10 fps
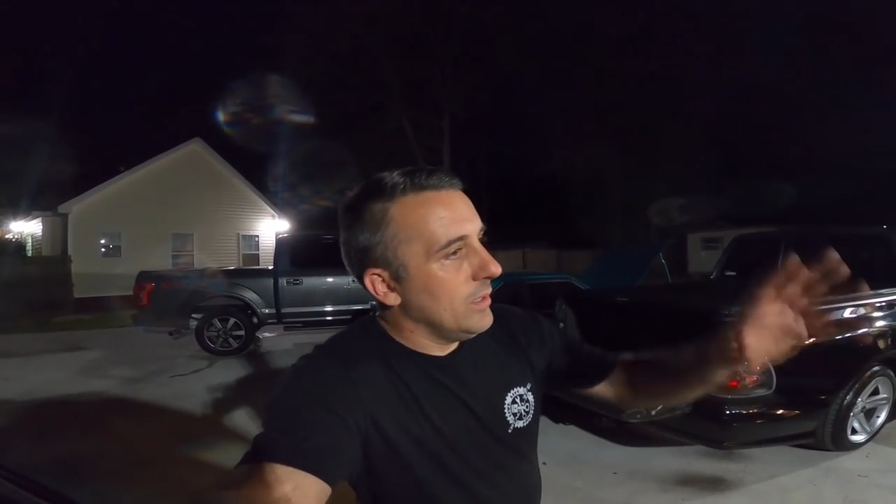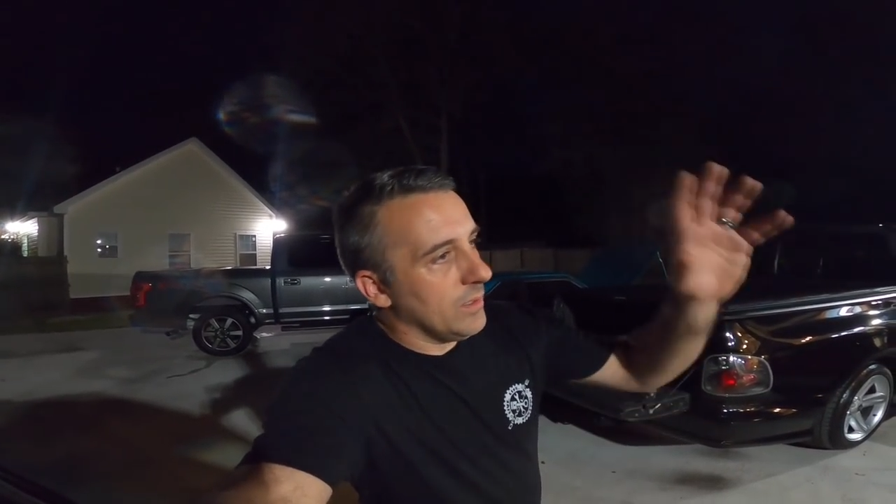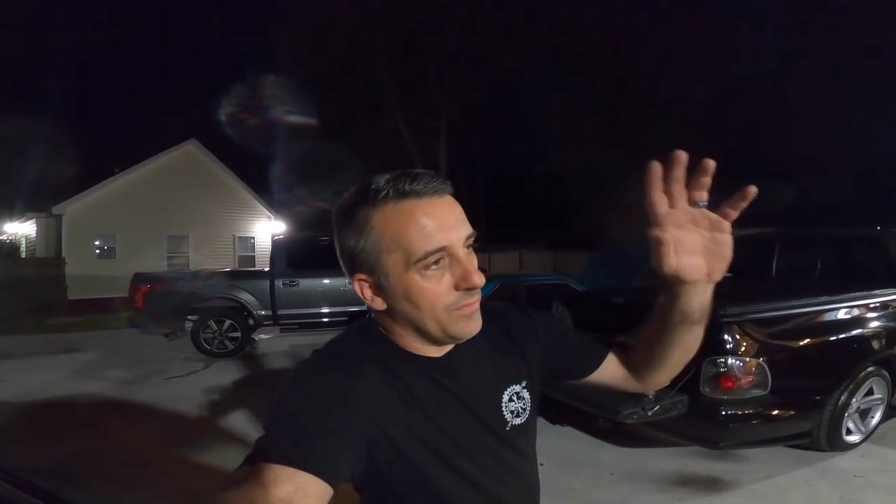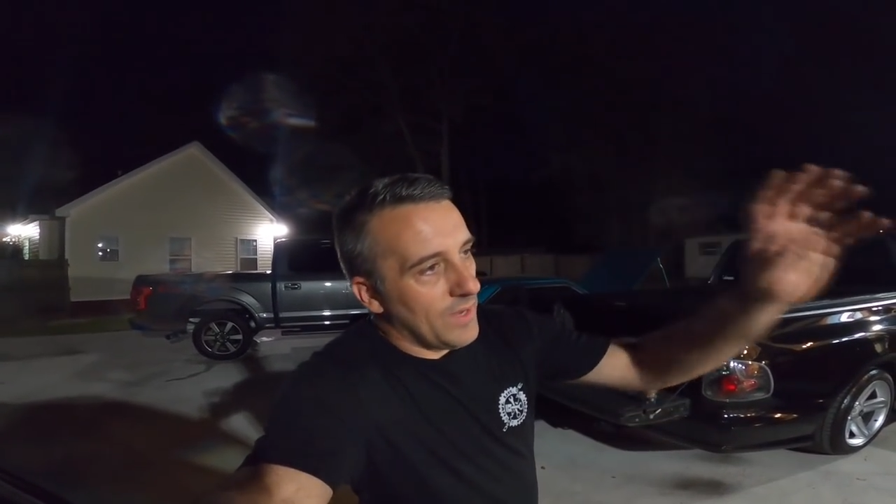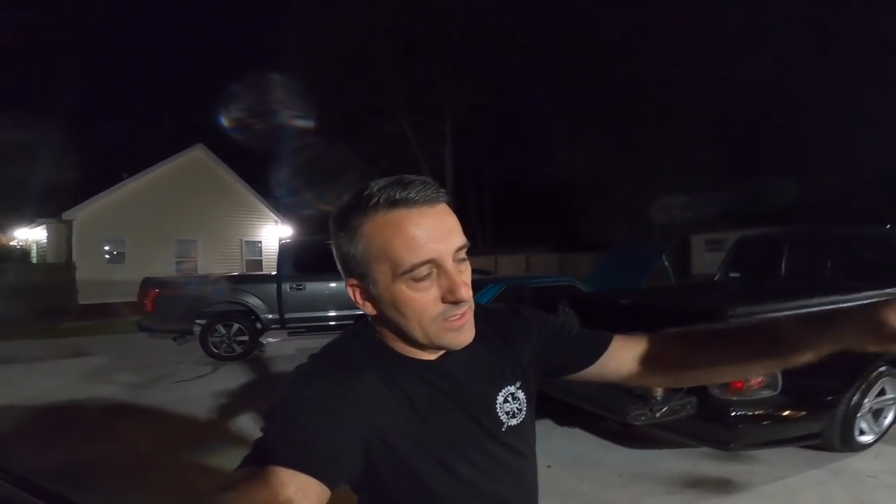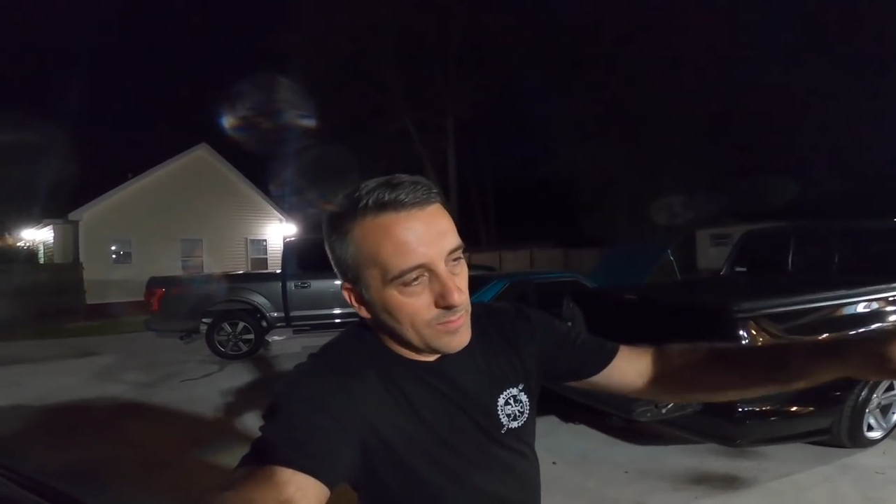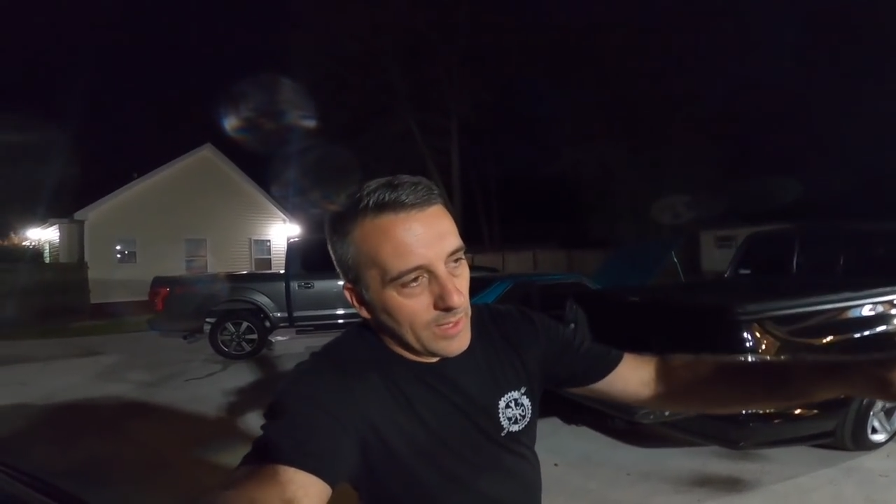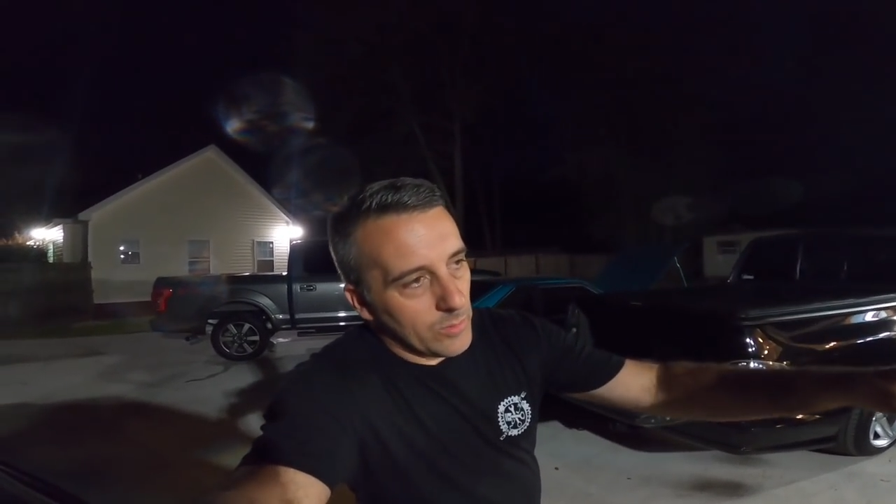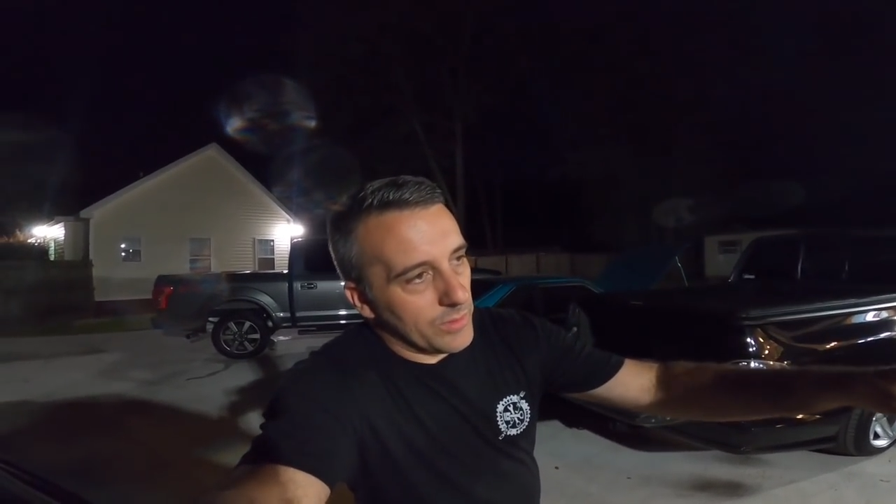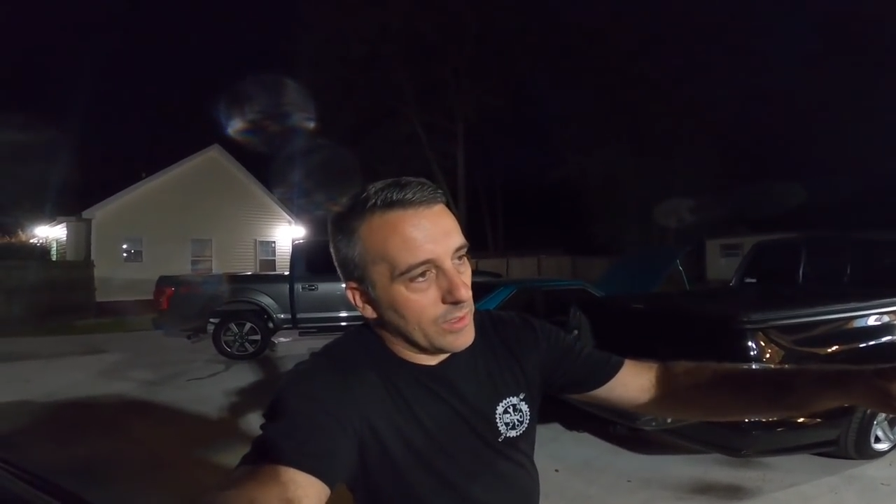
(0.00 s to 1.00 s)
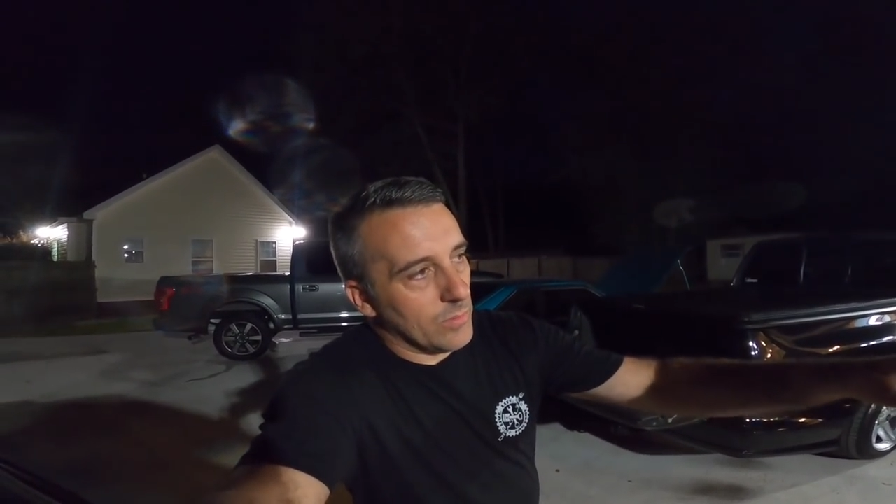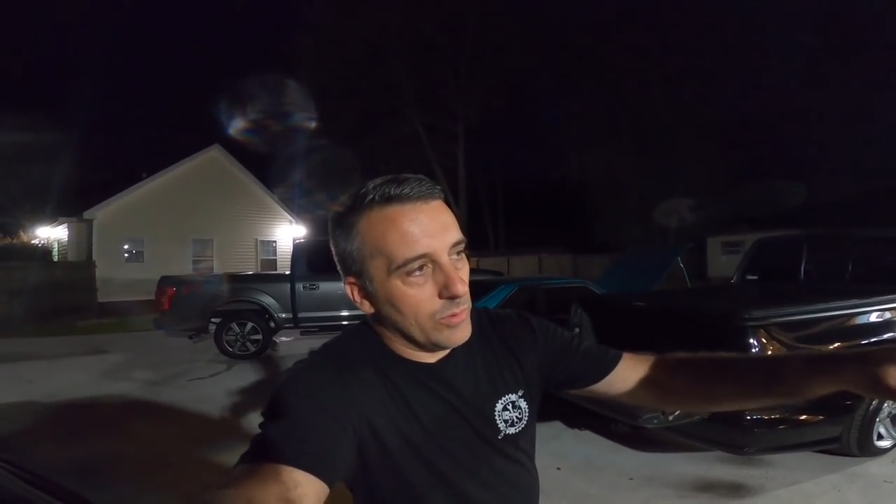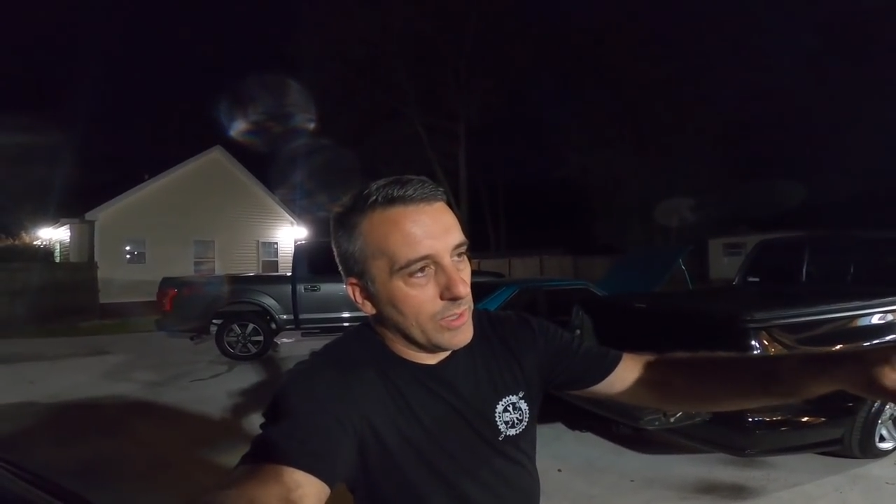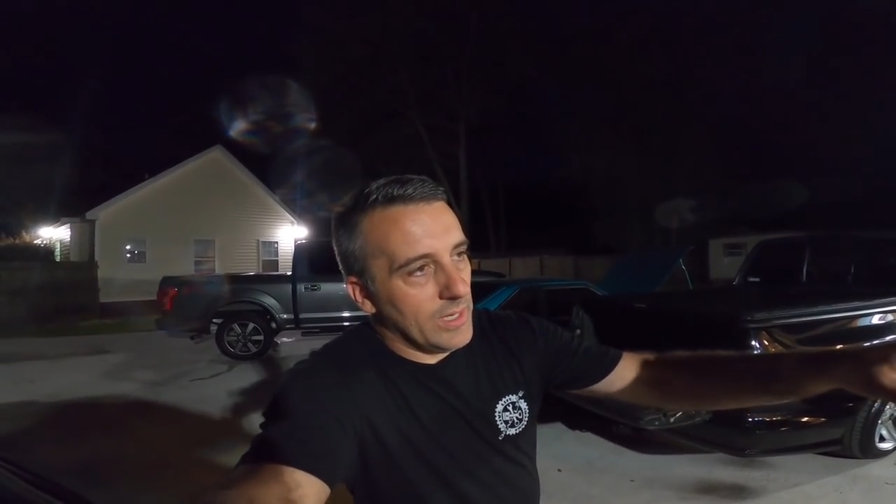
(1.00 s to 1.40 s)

You can find somebody with a with